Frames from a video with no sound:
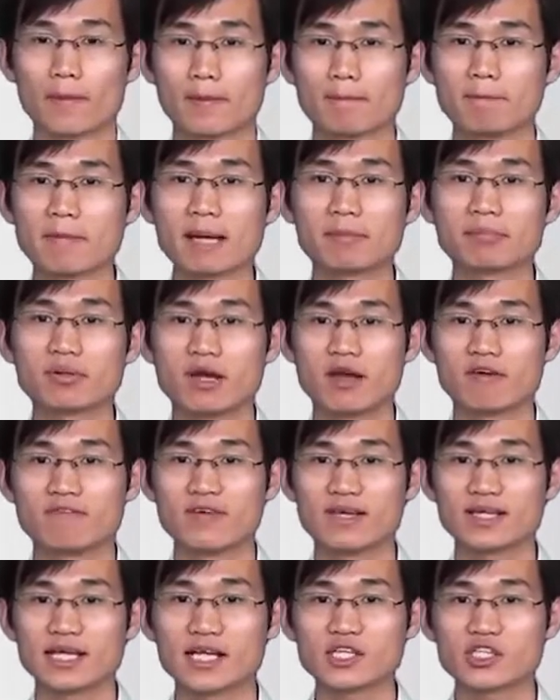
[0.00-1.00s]
Map
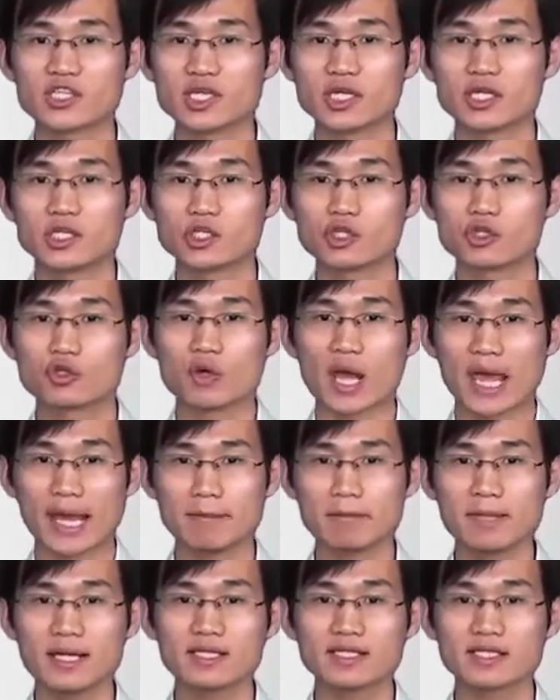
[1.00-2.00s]
VLAN 10 to
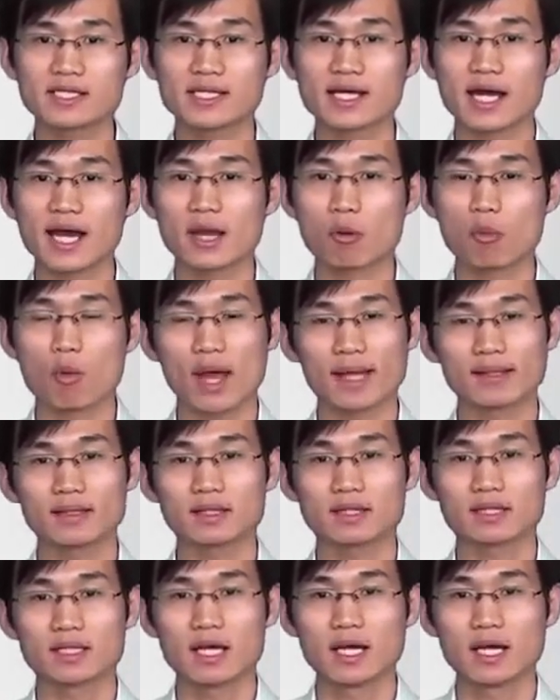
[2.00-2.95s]
MSTI1,